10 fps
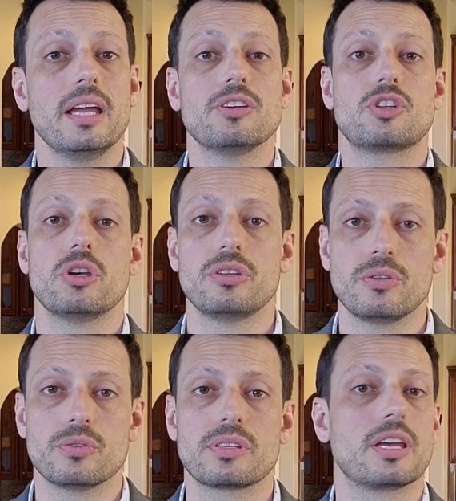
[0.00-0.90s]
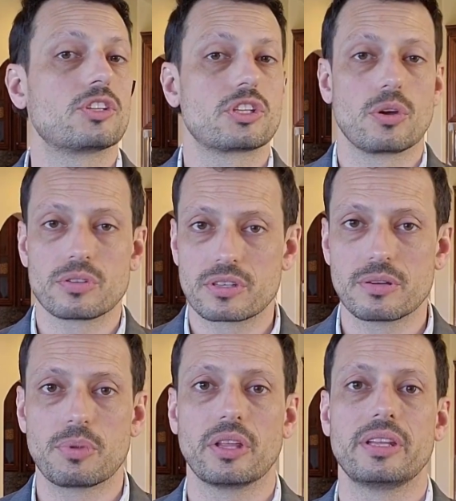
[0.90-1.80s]
is good news. It shows
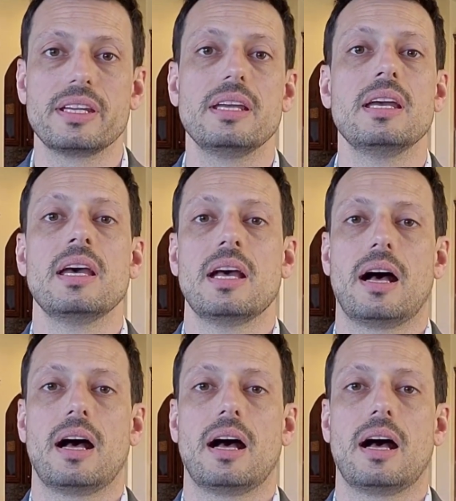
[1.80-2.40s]
stability.